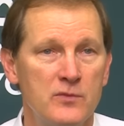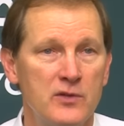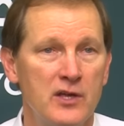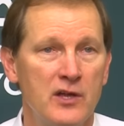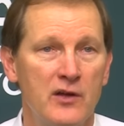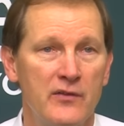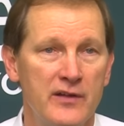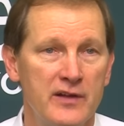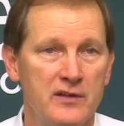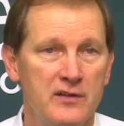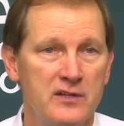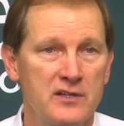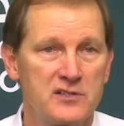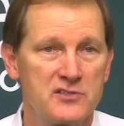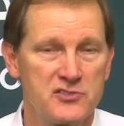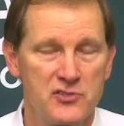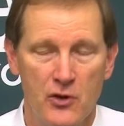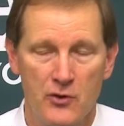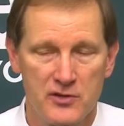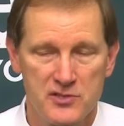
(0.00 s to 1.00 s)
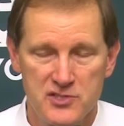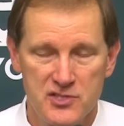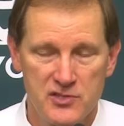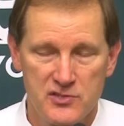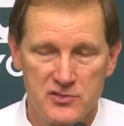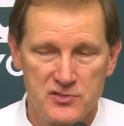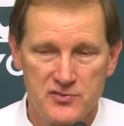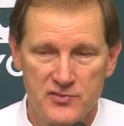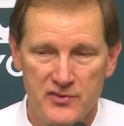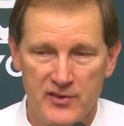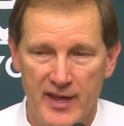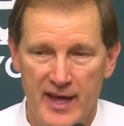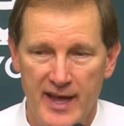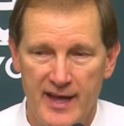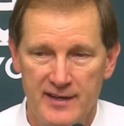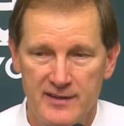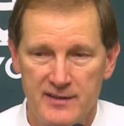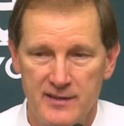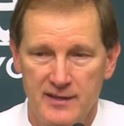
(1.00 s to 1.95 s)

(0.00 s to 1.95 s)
You know, there, there's no excuse for that.